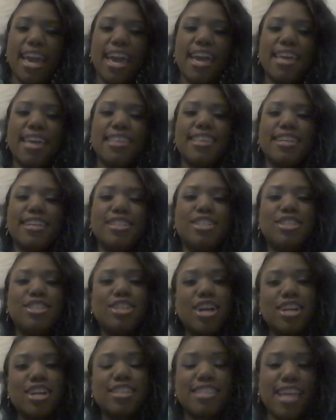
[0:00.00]
and then she
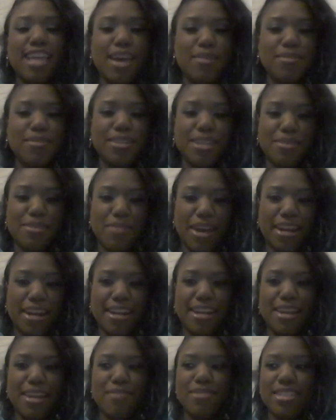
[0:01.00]
talks to Emily about
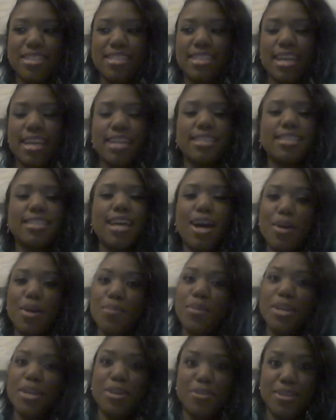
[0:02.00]
it, and Emily's like, tell
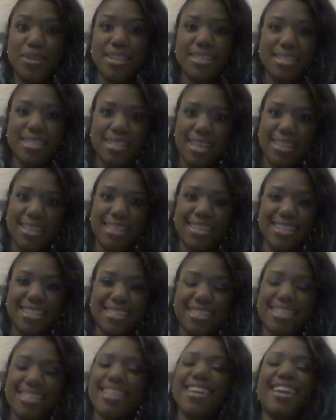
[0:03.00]
me you didn't send
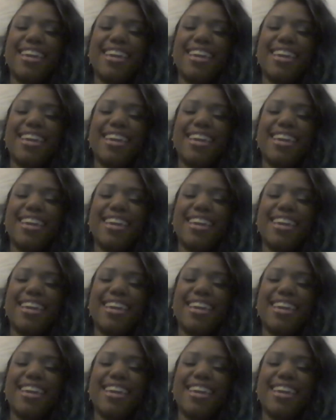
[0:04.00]
this.